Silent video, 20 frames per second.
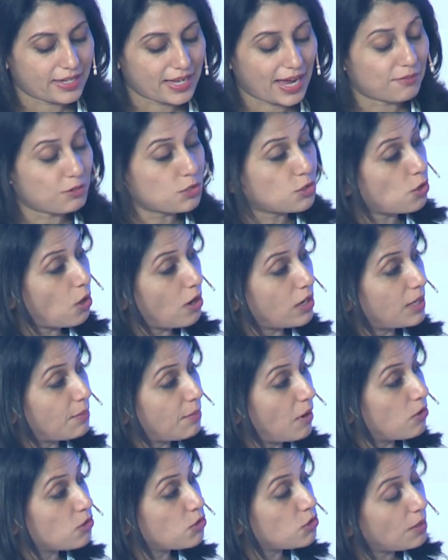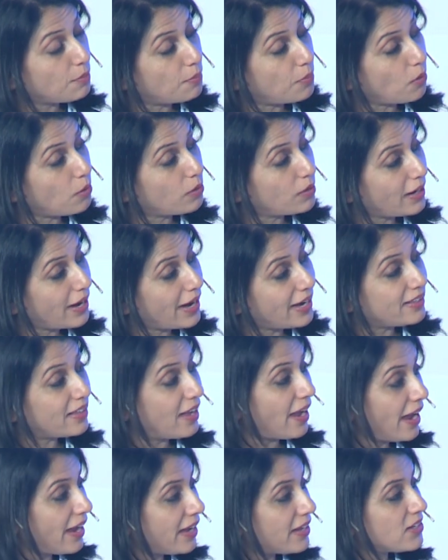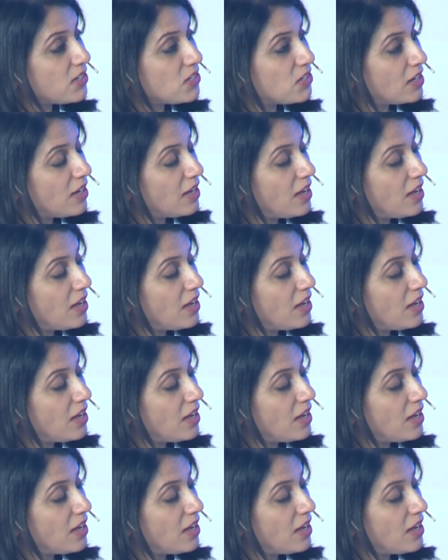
I would talk about your book at the end,